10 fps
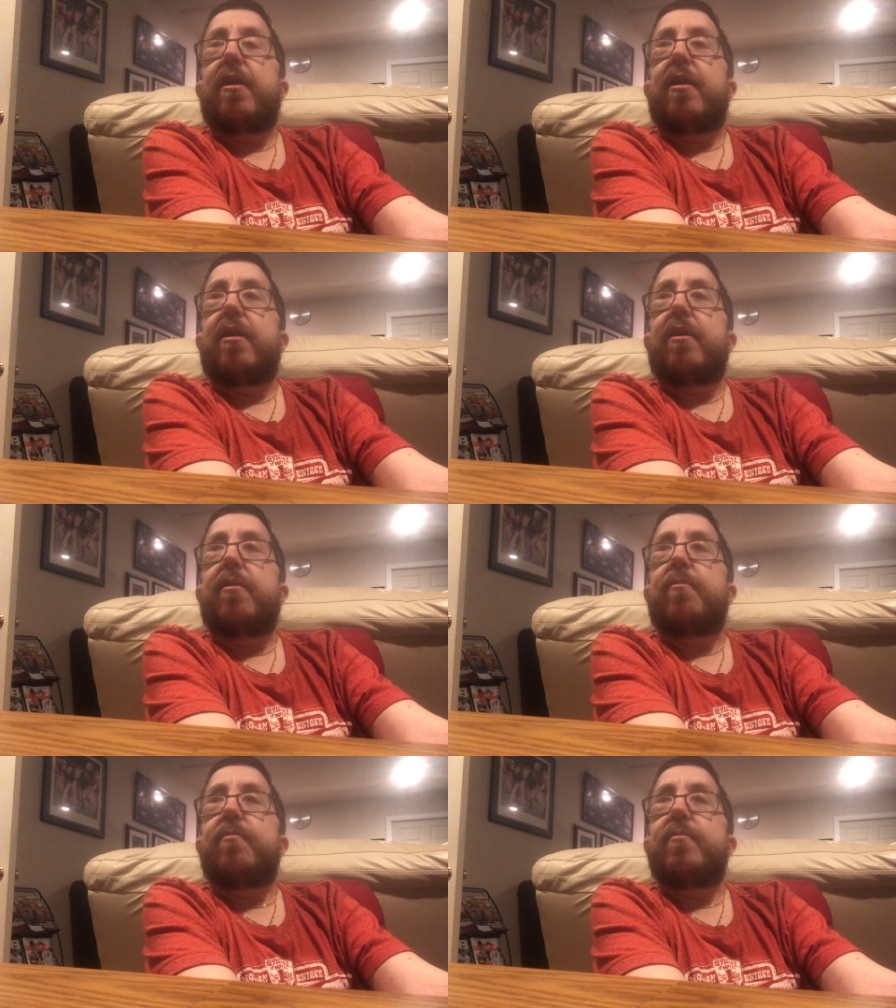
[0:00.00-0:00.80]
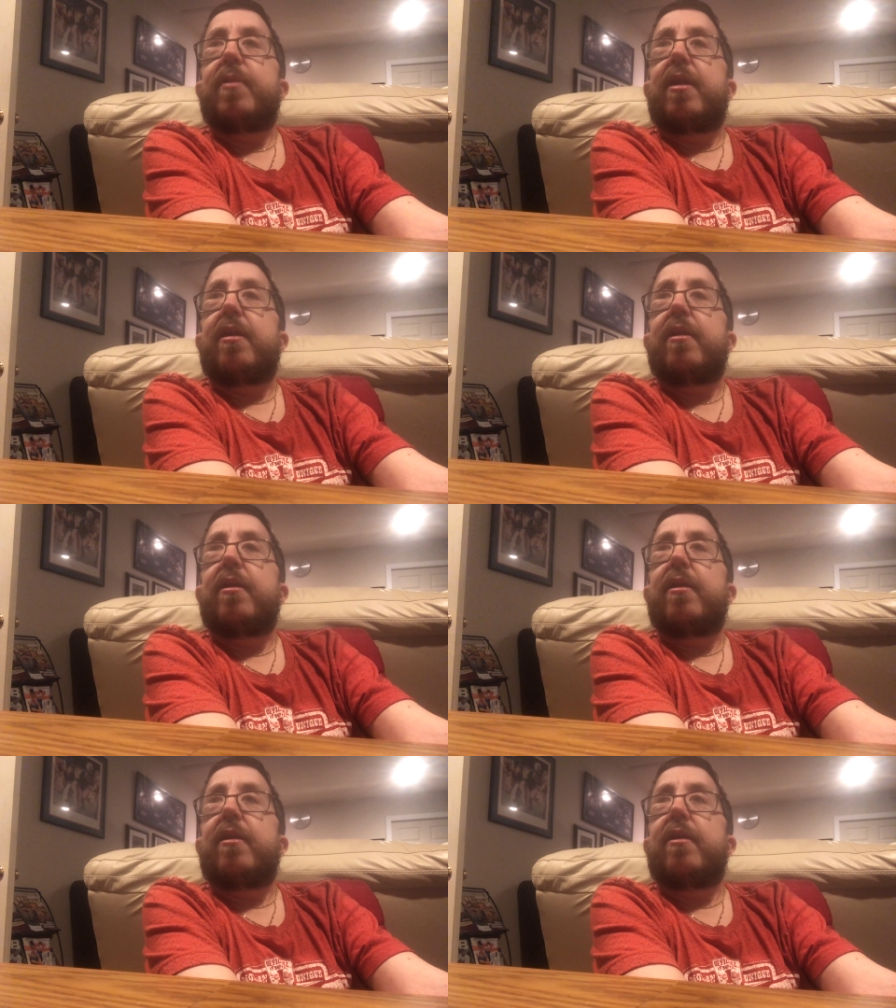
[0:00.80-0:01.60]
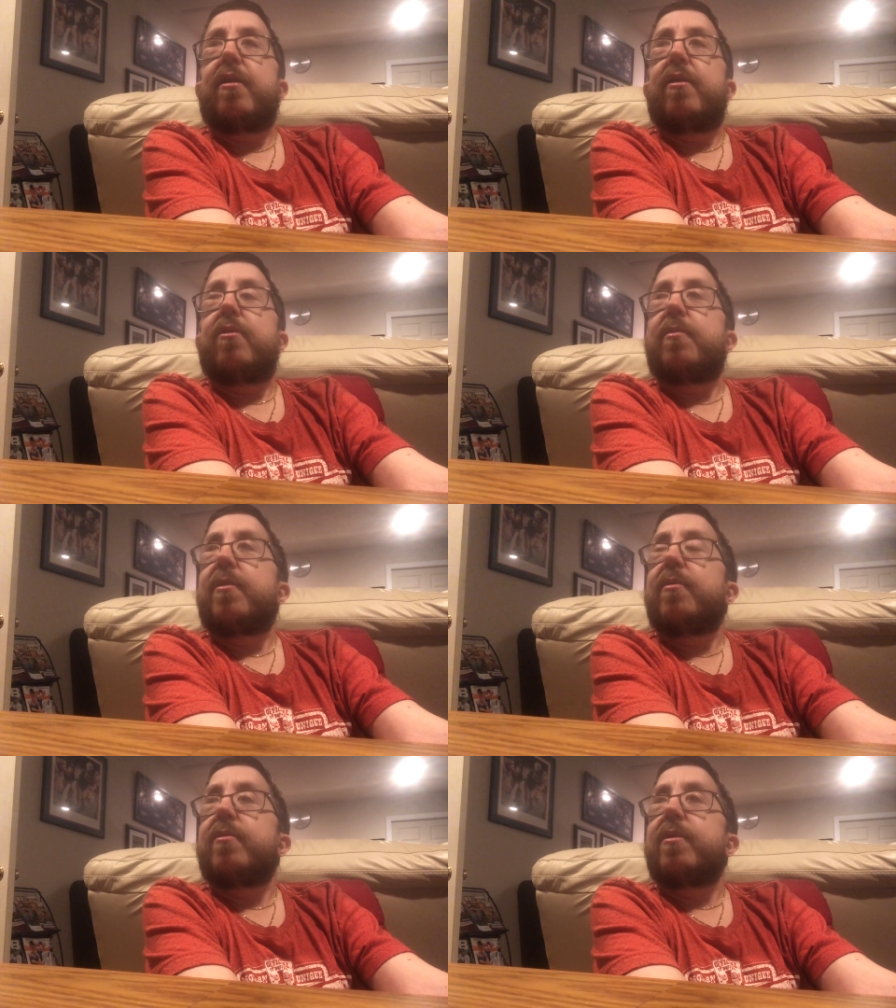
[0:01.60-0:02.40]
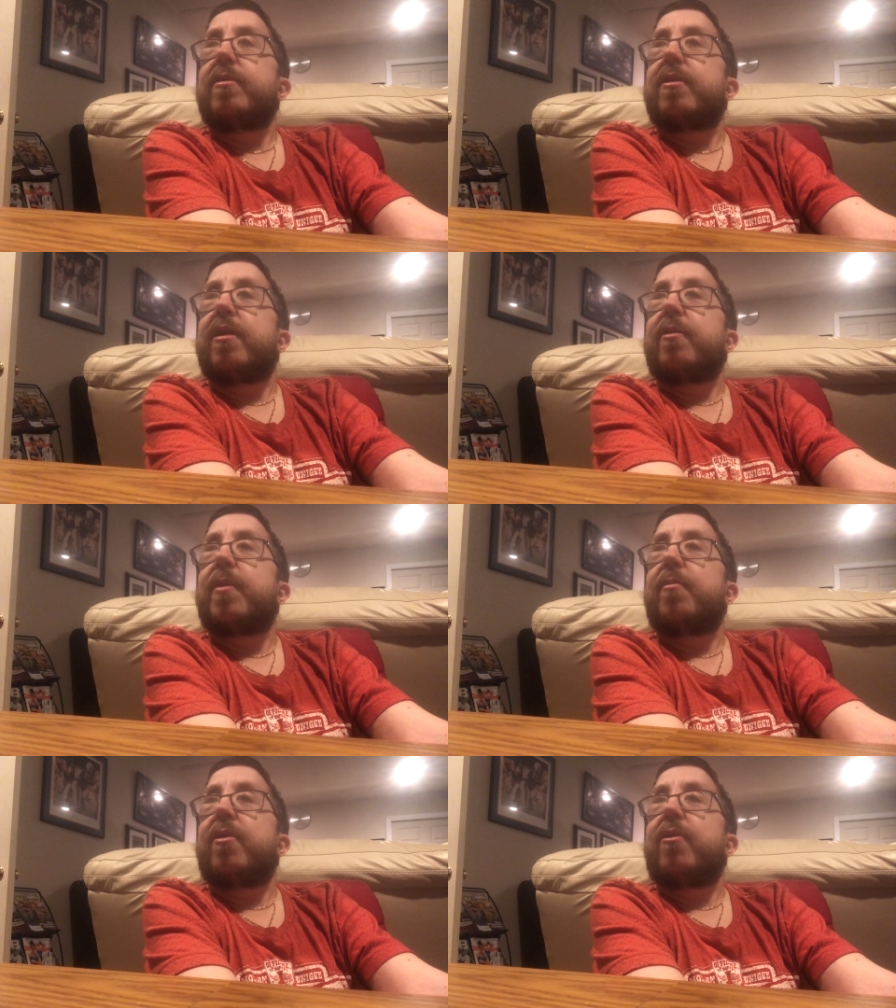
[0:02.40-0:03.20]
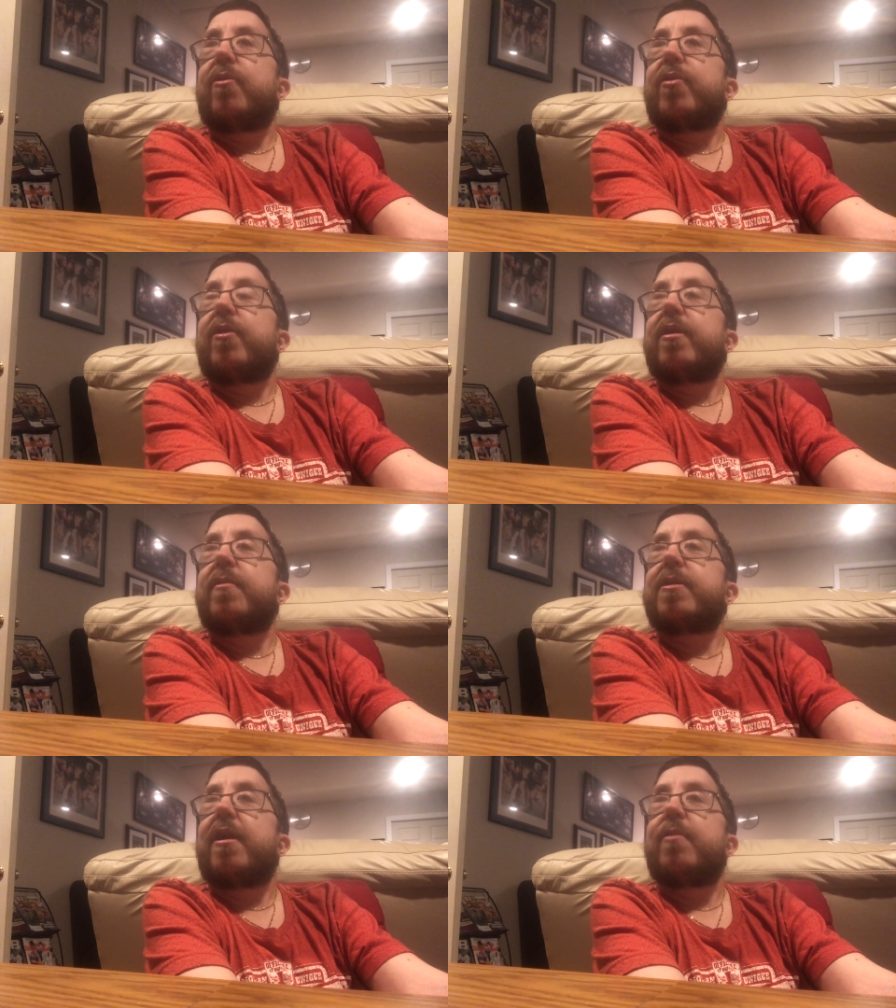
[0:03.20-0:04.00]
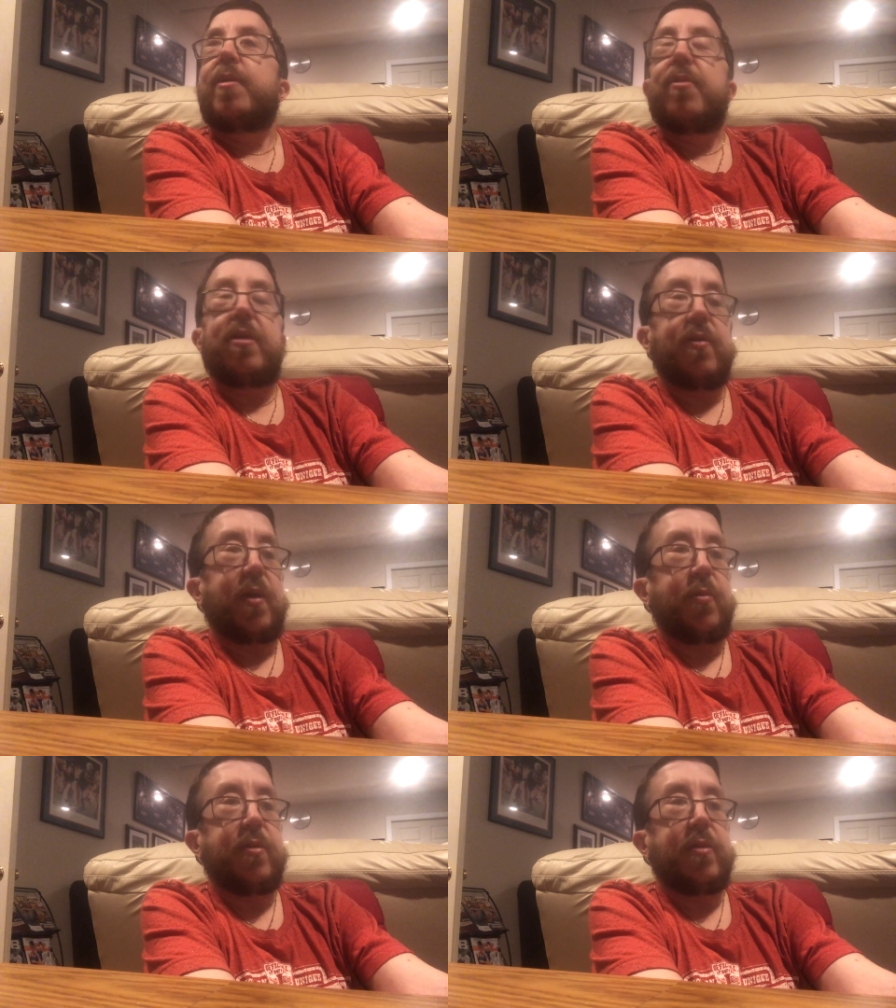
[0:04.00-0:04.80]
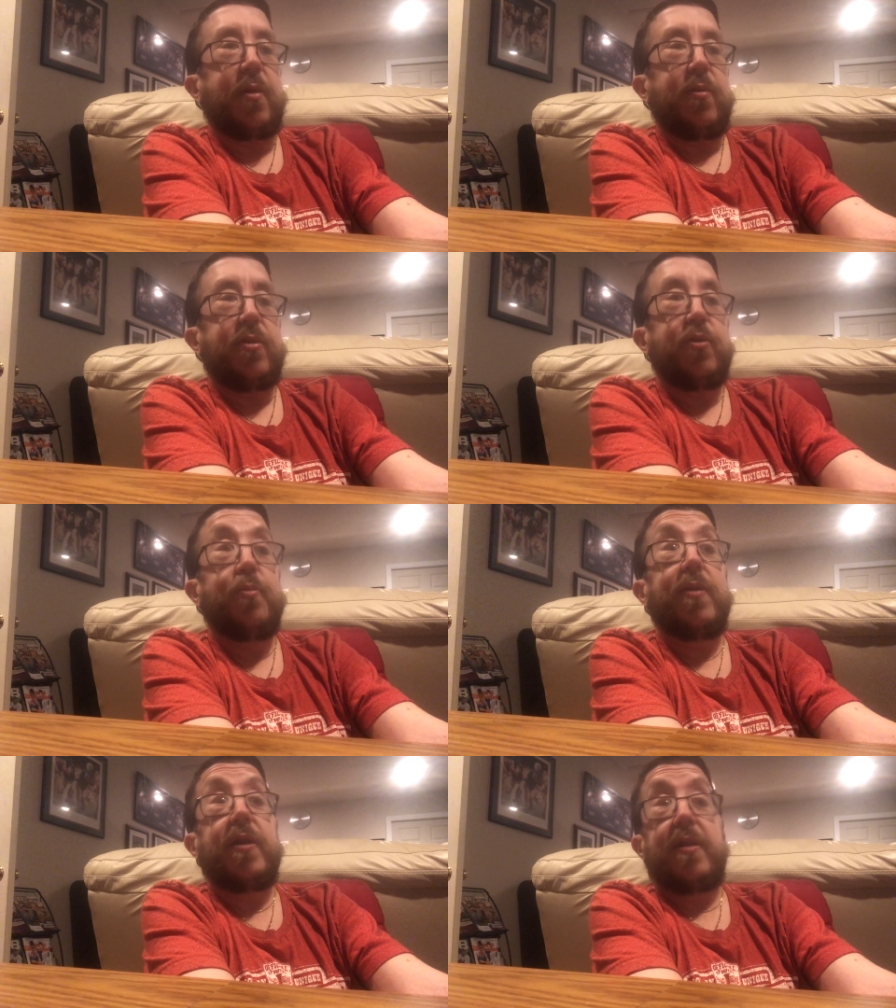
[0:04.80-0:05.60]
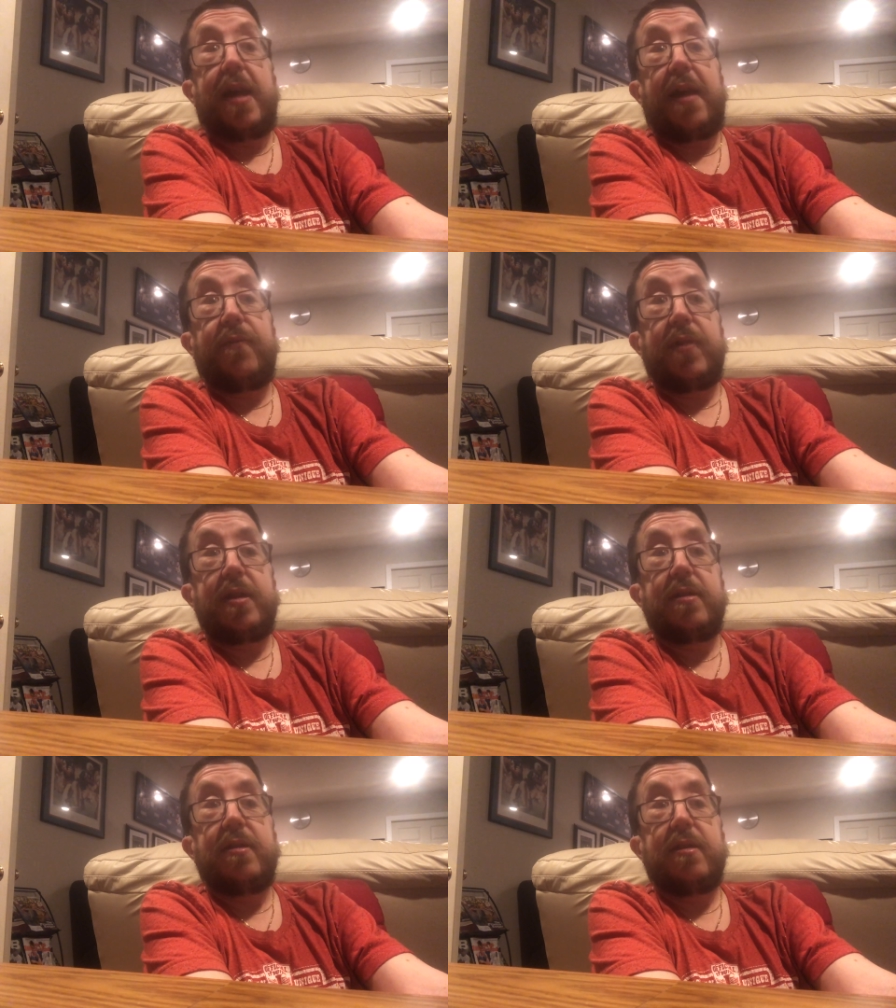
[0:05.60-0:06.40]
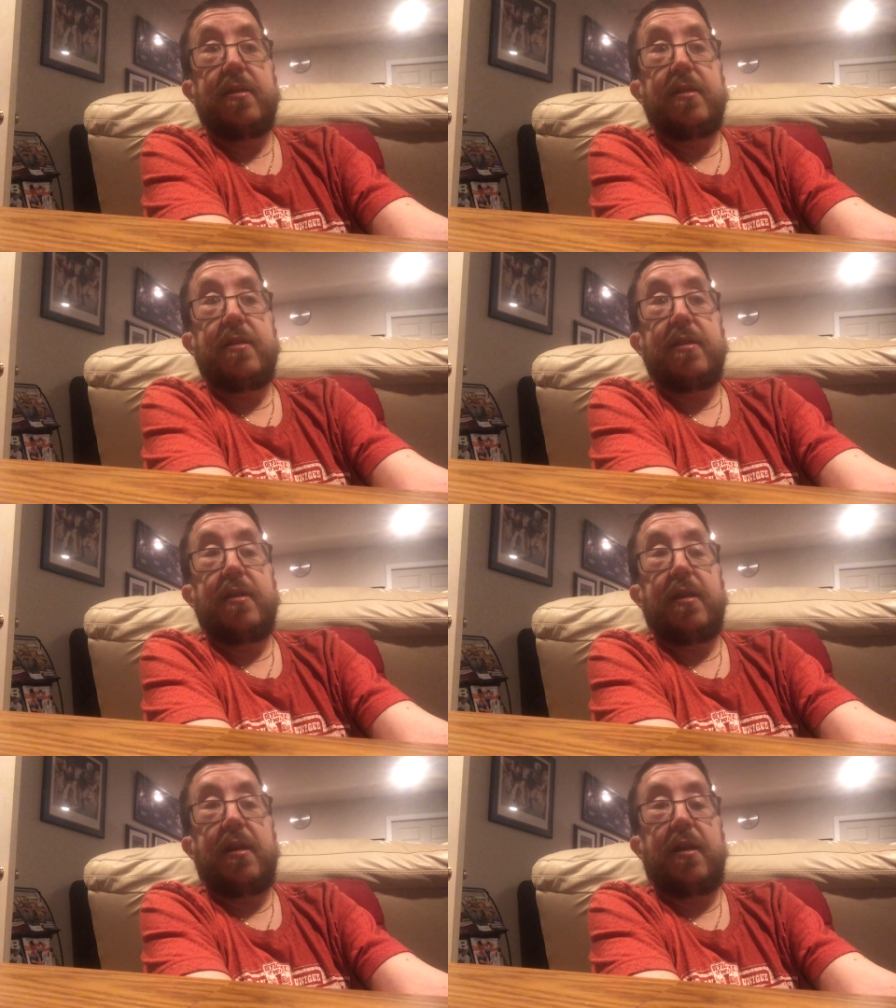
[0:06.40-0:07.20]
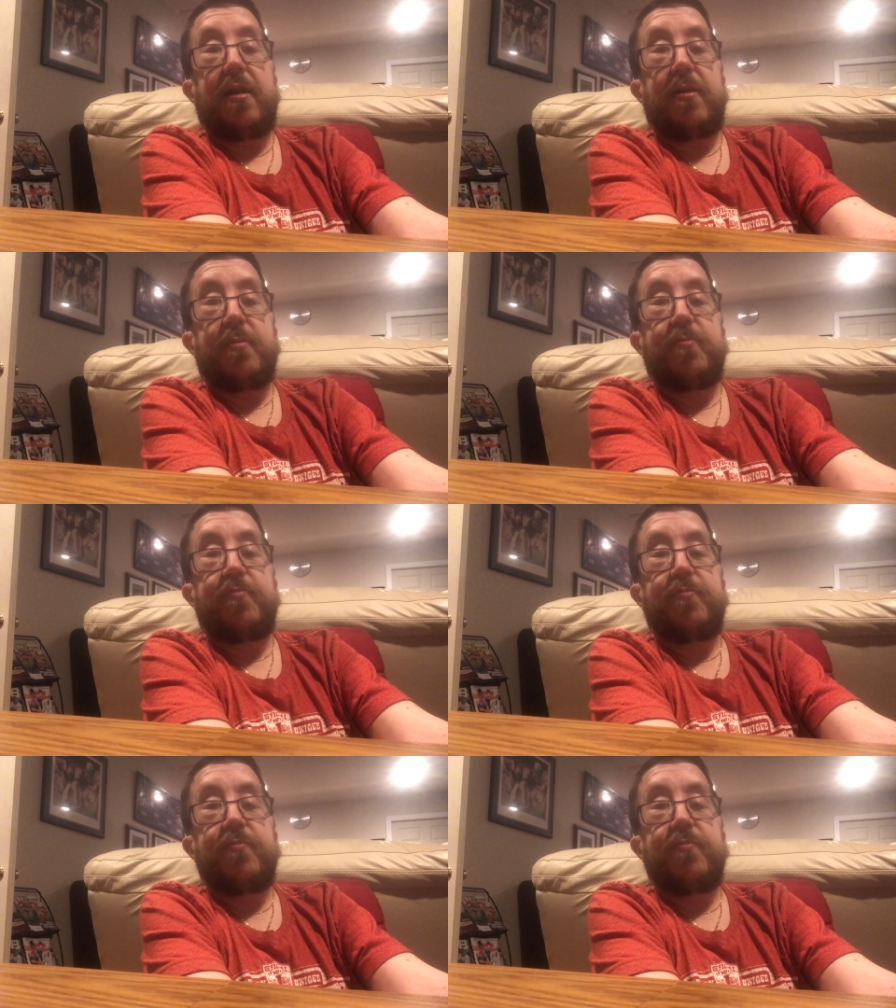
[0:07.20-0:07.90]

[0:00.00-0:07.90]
that I'm trying to remember. Hold on, I'm trying to remember because I was too busy laughing um,